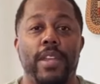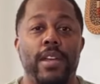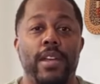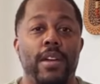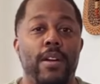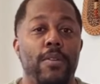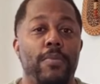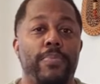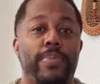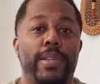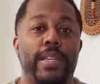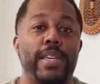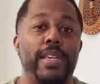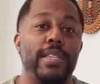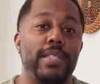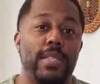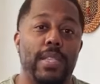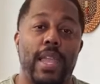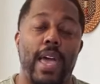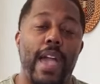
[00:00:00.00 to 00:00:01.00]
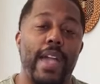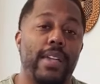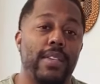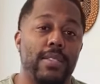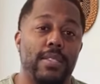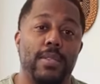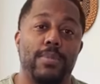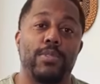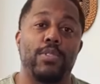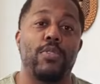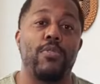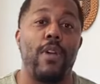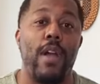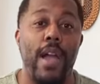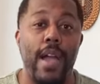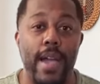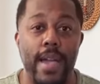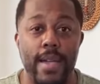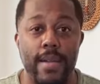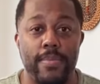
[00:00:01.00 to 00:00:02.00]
Please like and subscribe.